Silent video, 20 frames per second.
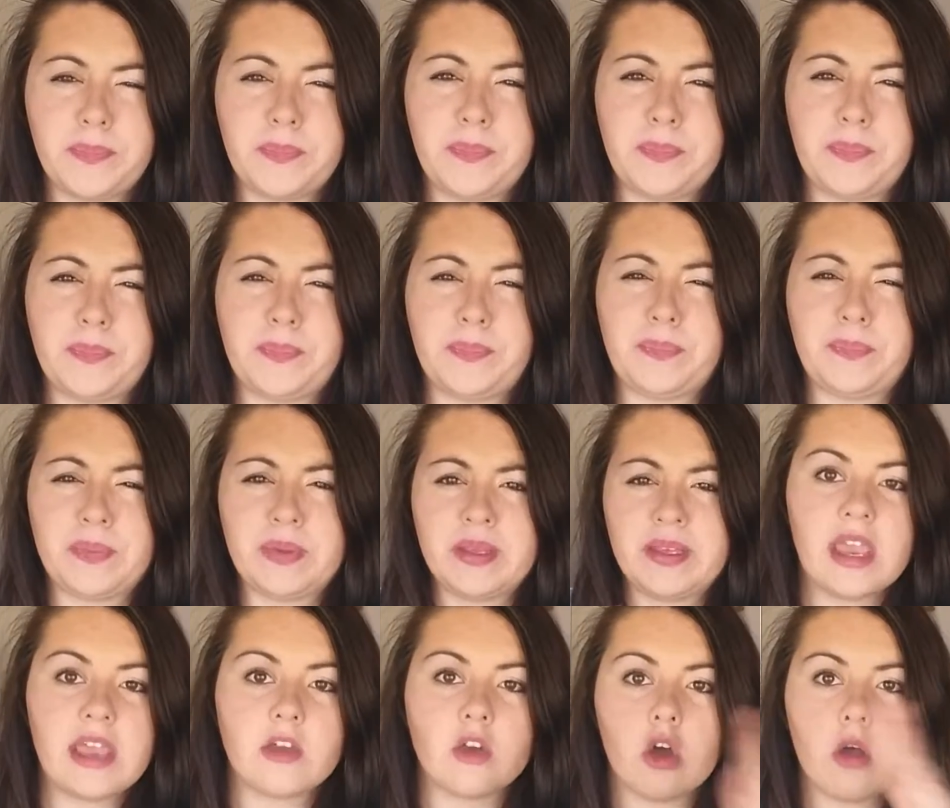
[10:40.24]
you
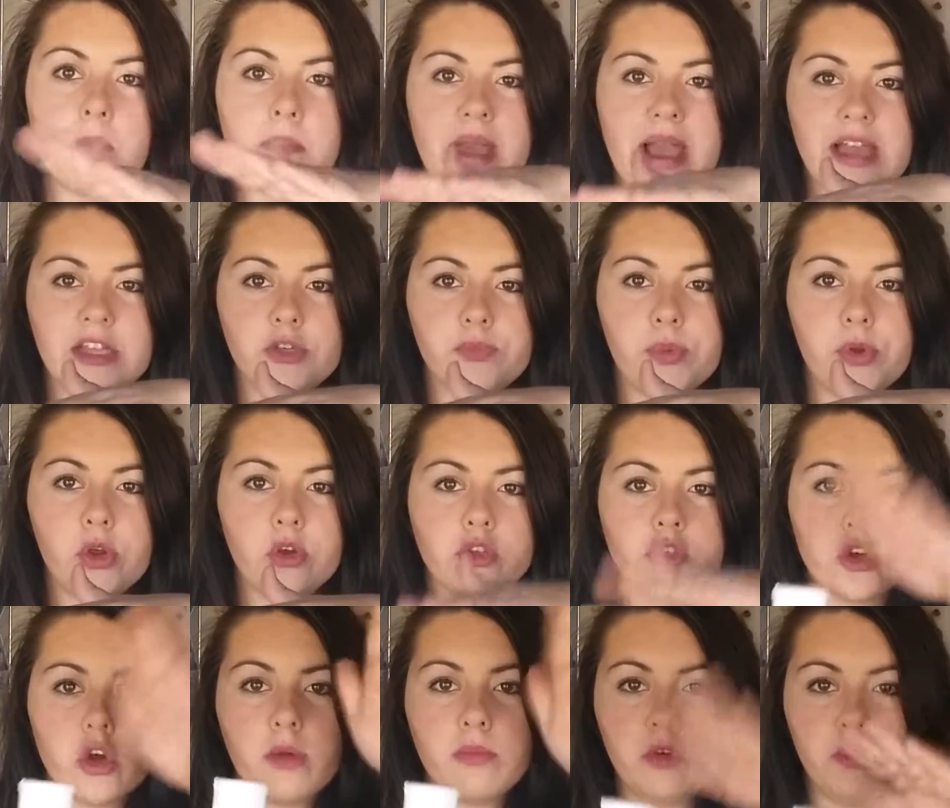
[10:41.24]
get a cotton pad, you put it on
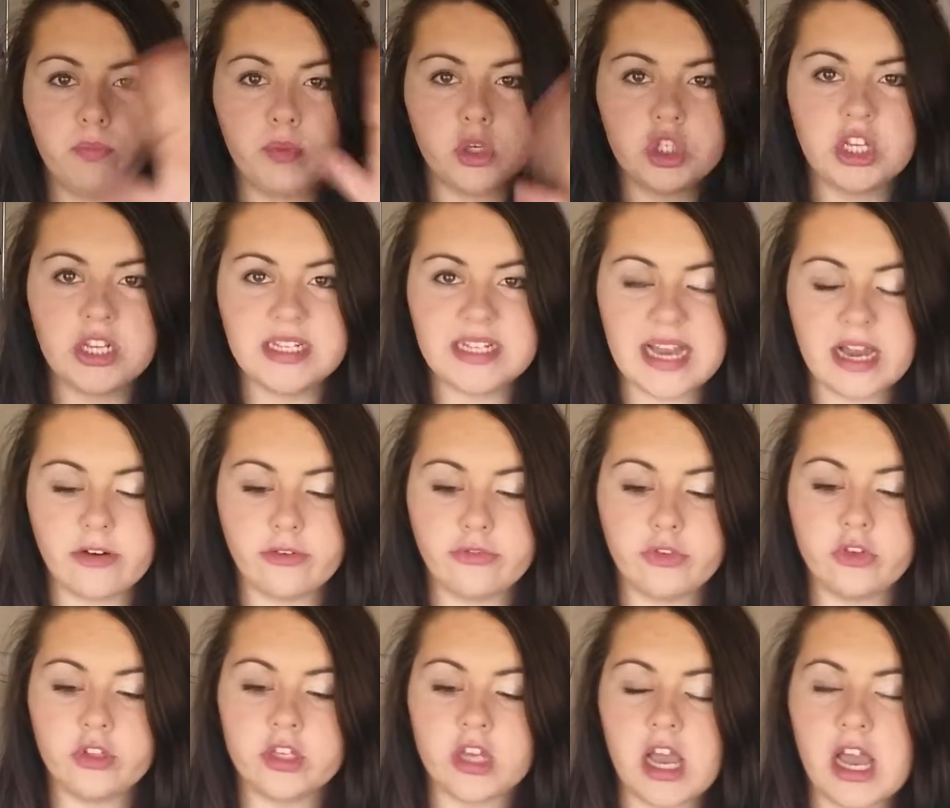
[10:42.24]
top, you push it down a
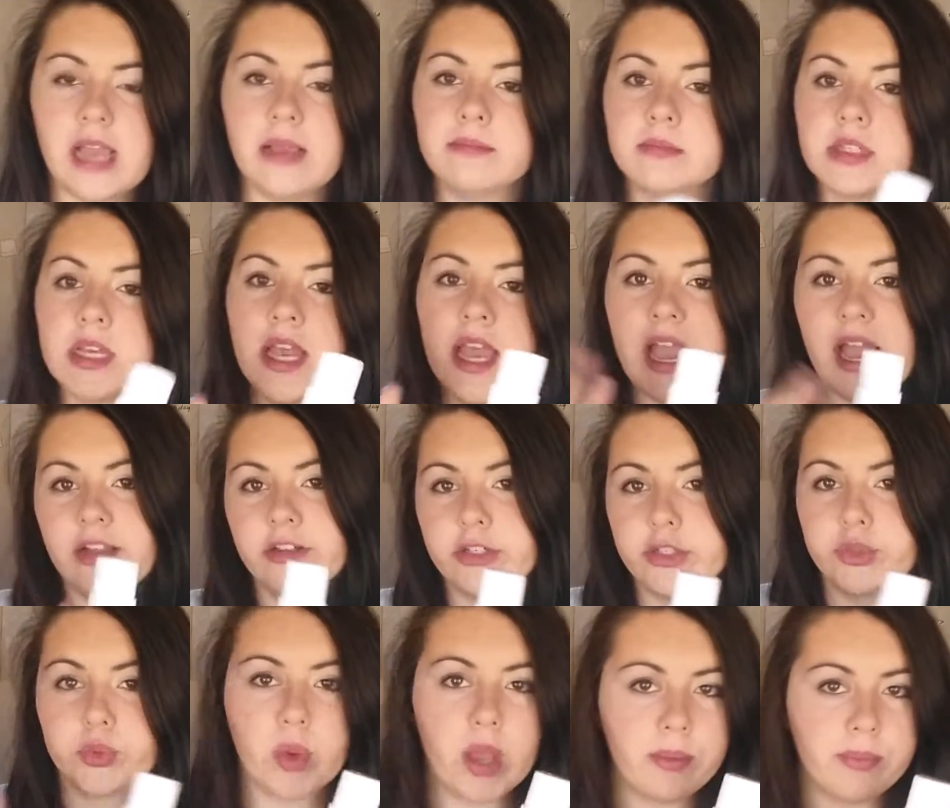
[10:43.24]
few times and
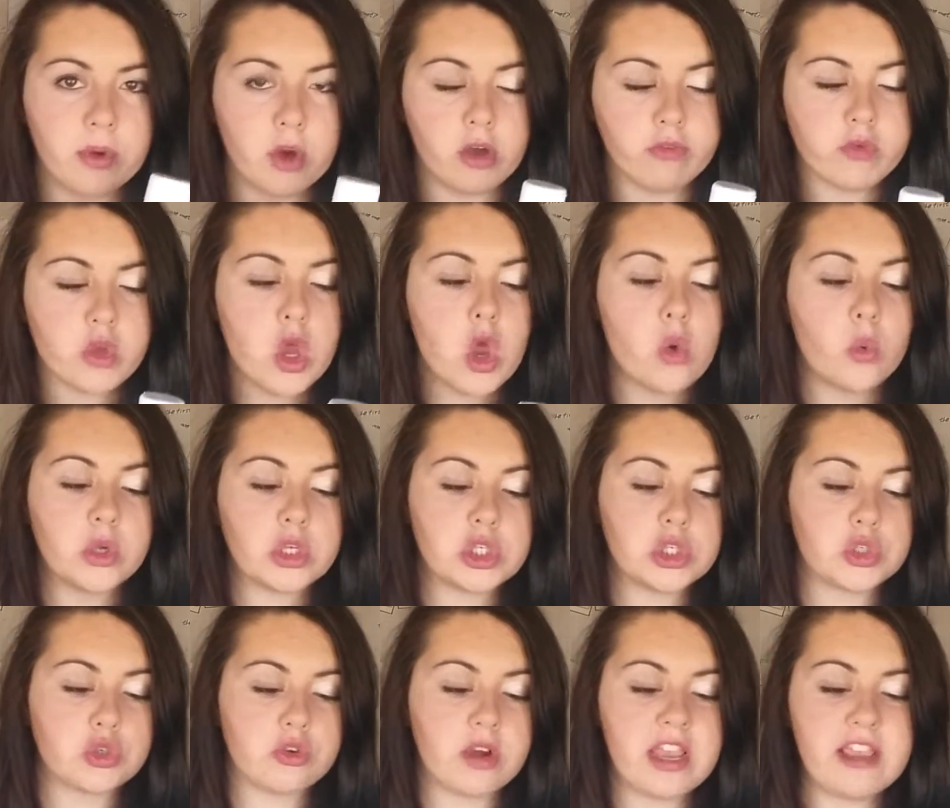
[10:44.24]
just swipe it off, which
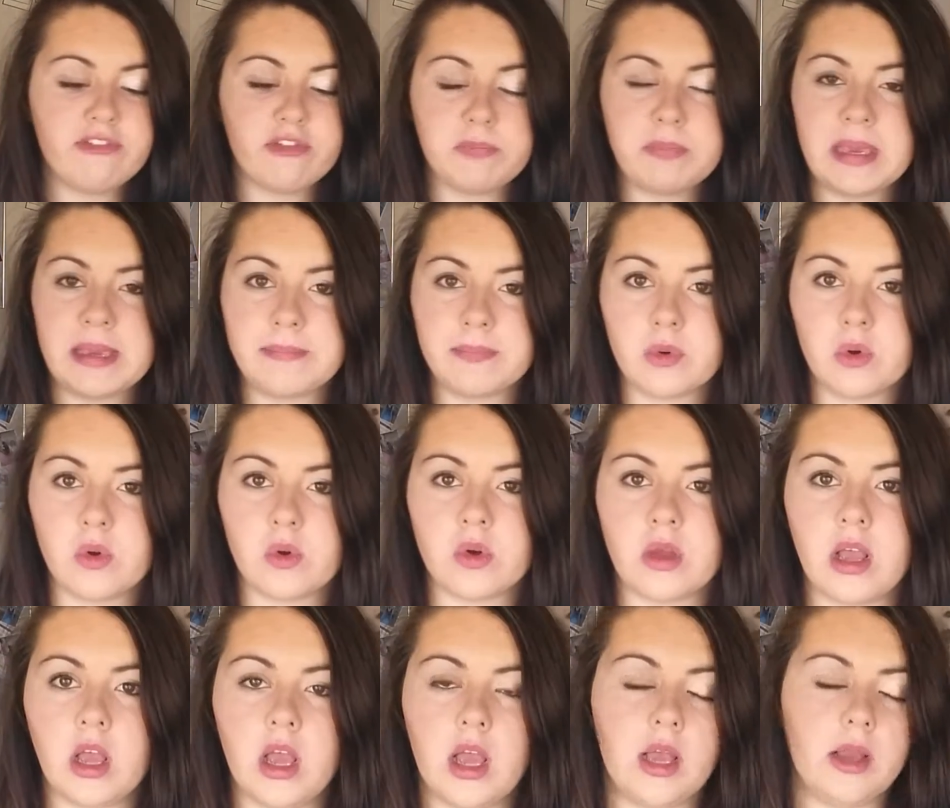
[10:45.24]
is great for
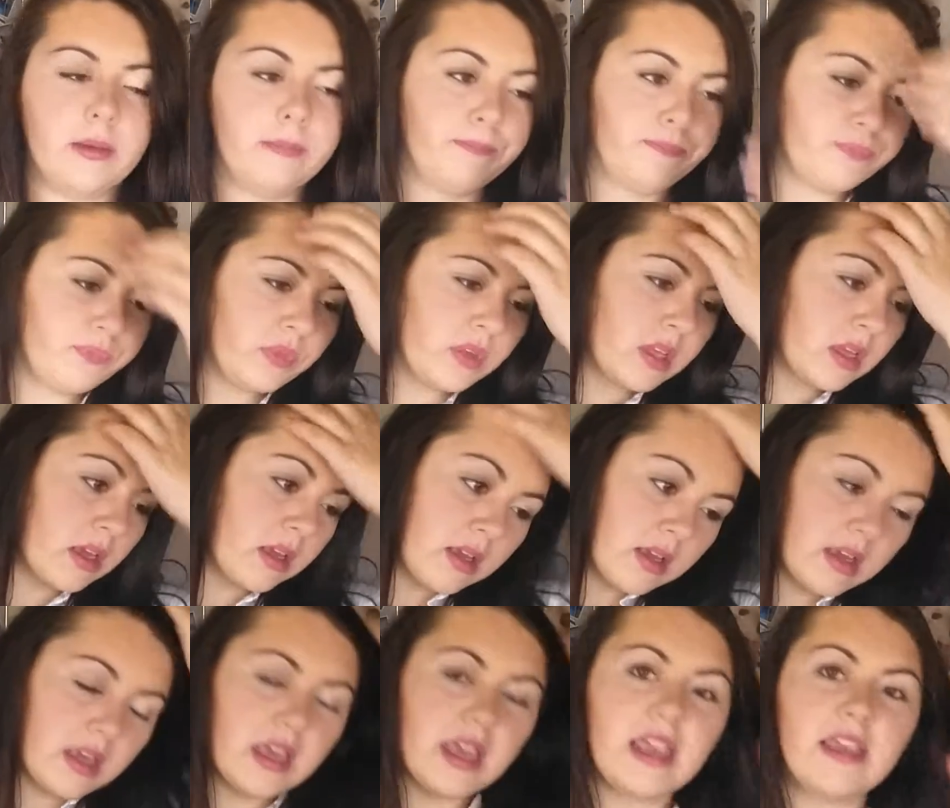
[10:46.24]
people
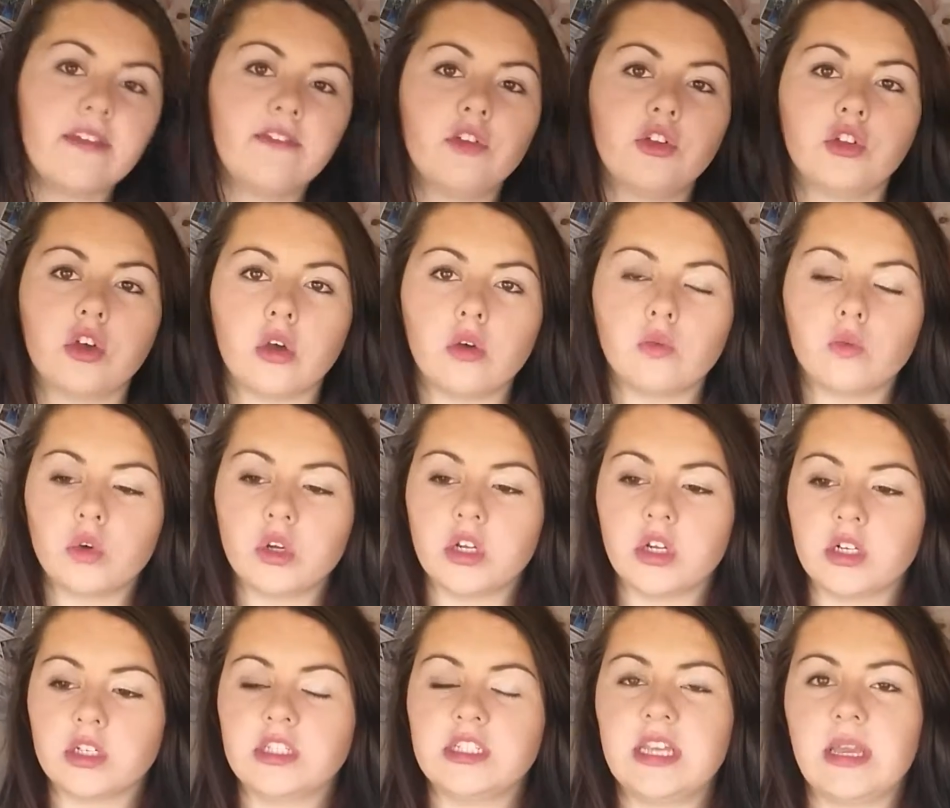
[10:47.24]
if you don't want
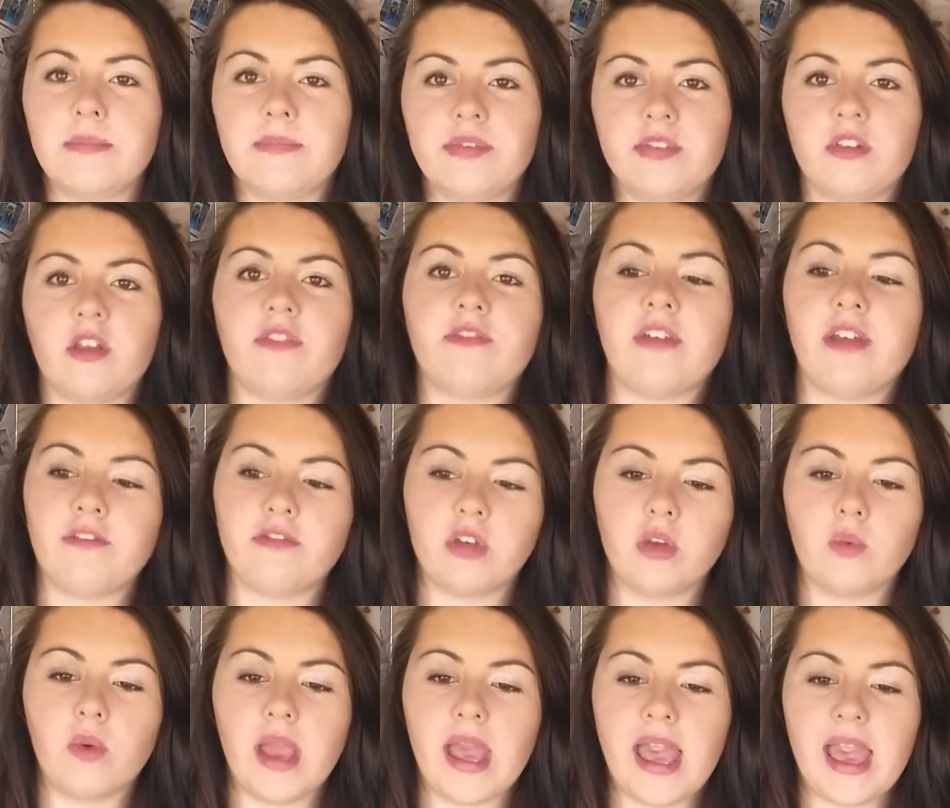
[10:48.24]
to tip stuff
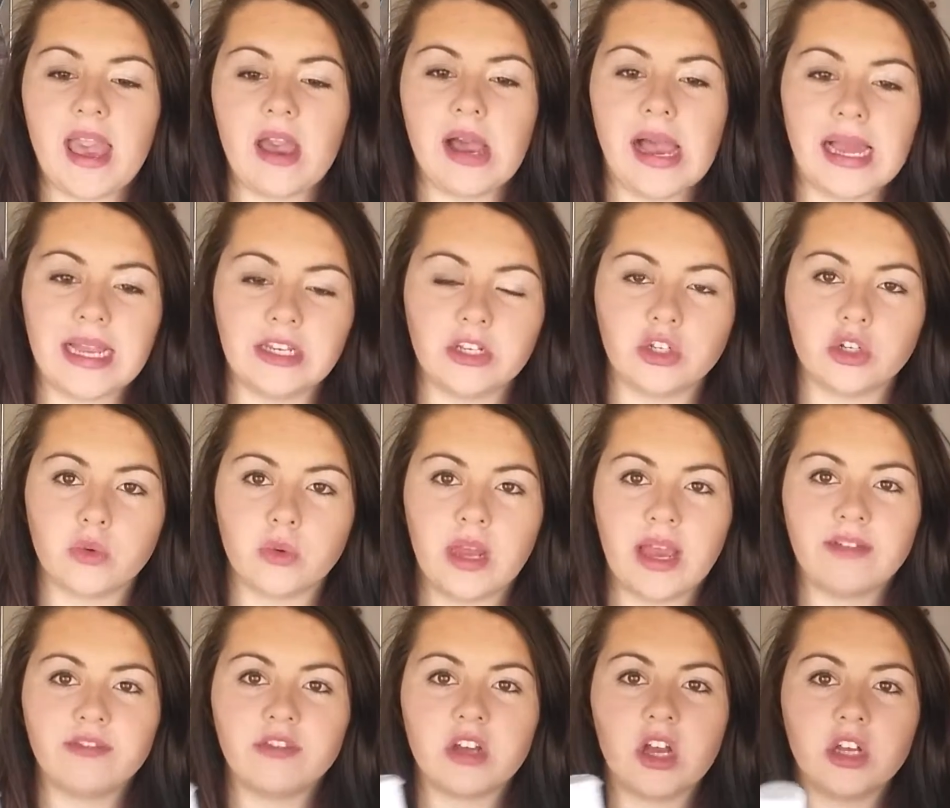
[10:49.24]
everywhere and you don't want
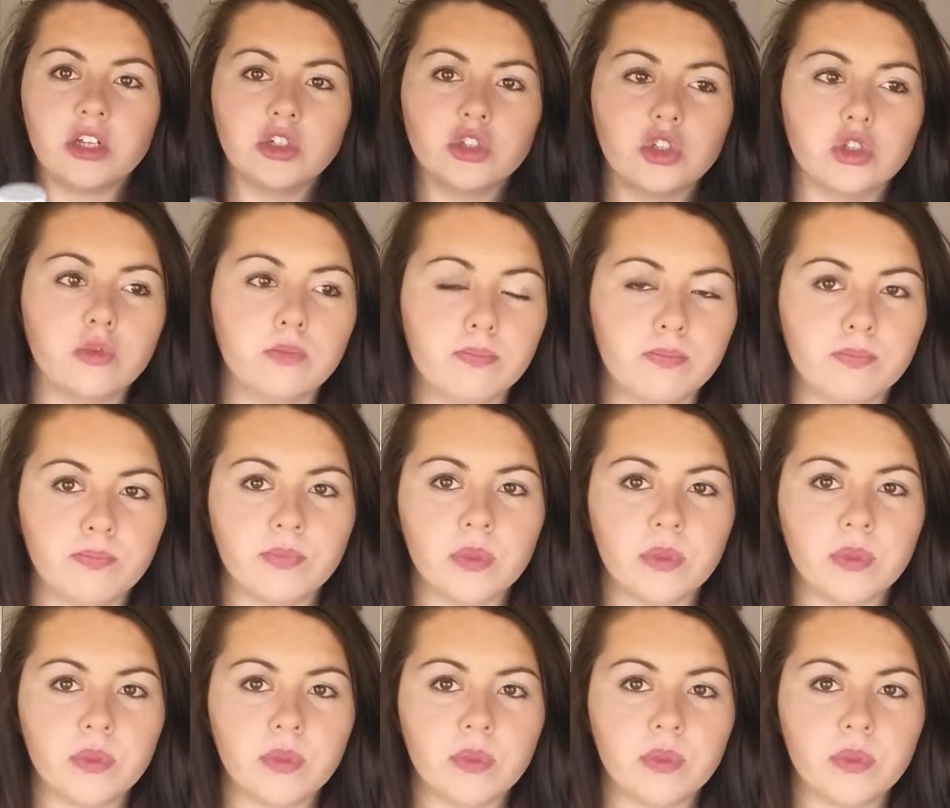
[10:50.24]
to have to undo